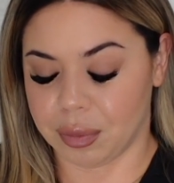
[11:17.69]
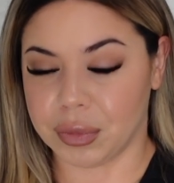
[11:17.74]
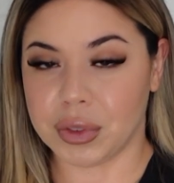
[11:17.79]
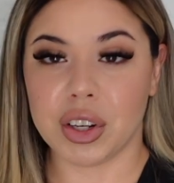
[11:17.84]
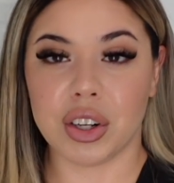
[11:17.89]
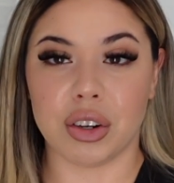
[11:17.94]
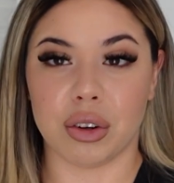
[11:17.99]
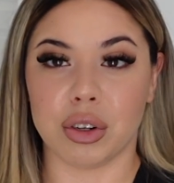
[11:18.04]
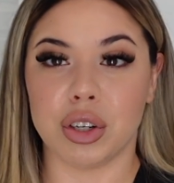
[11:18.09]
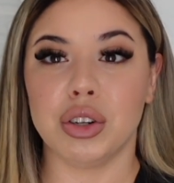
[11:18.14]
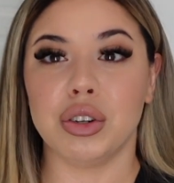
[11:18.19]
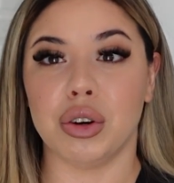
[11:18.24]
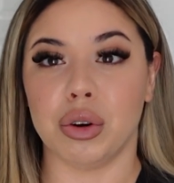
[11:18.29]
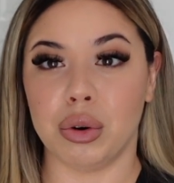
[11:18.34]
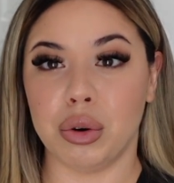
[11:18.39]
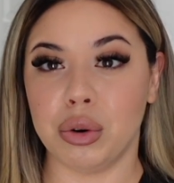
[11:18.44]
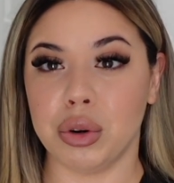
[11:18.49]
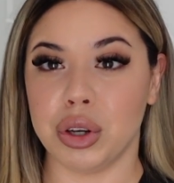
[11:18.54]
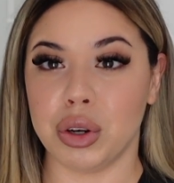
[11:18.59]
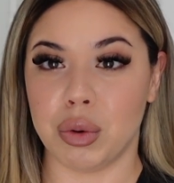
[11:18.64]
you know
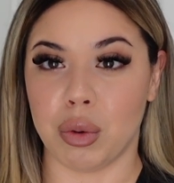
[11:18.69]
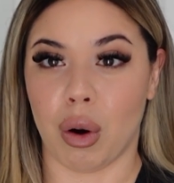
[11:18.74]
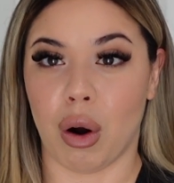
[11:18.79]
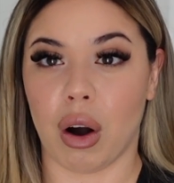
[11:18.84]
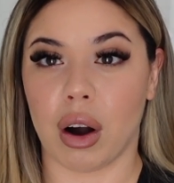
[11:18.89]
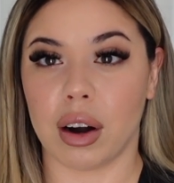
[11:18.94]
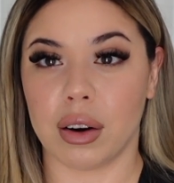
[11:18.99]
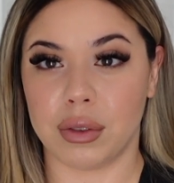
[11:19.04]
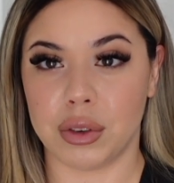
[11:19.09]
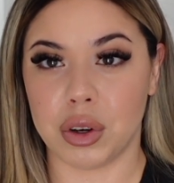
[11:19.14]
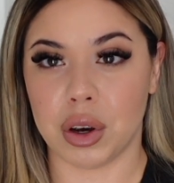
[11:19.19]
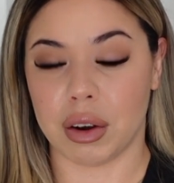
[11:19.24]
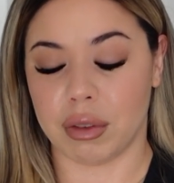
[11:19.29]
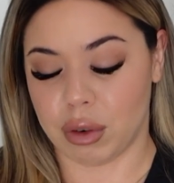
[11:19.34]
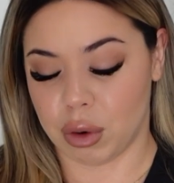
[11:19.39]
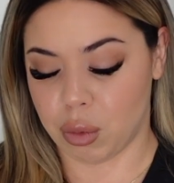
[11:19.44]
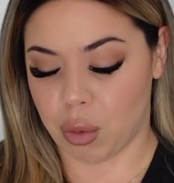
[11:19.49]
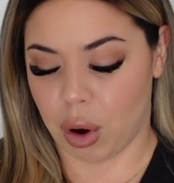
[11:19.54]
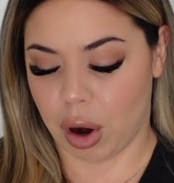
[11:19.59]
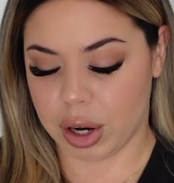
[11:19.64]
who you are if you
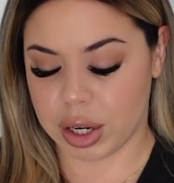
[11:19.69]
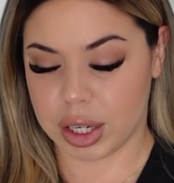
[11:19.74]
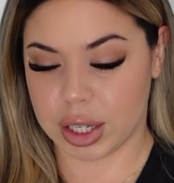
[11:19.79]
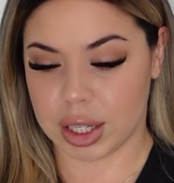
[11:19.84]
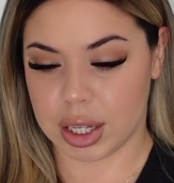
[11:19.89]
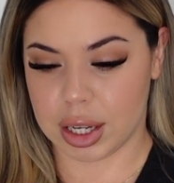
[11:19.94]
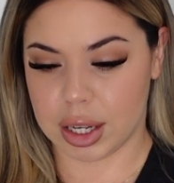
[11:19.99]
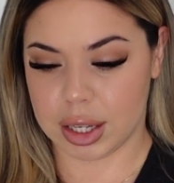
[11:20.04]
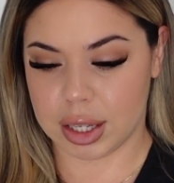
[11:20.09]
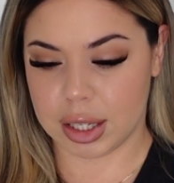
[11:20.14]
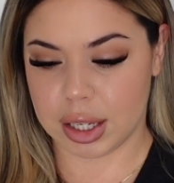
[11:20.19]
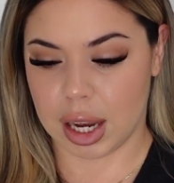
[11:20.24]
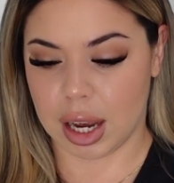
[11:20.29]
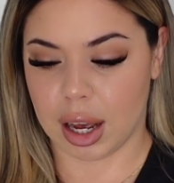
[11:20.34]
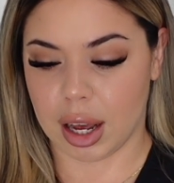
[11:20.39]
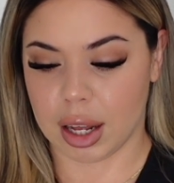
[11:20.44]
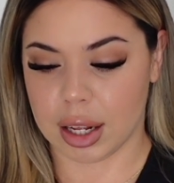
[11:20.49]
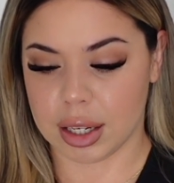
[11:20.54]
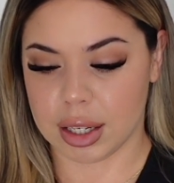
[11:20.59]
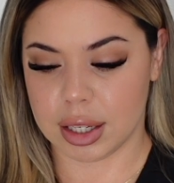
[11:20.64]
ever watch this,
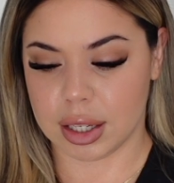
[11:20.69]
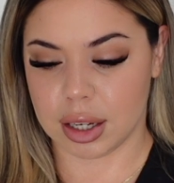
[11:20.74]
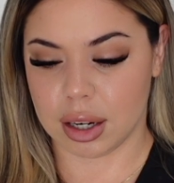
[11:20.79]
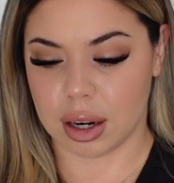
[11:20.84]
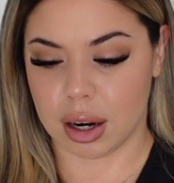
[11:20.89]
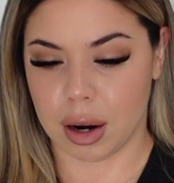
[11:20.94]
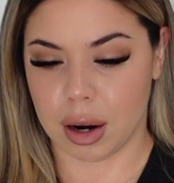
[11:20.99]
and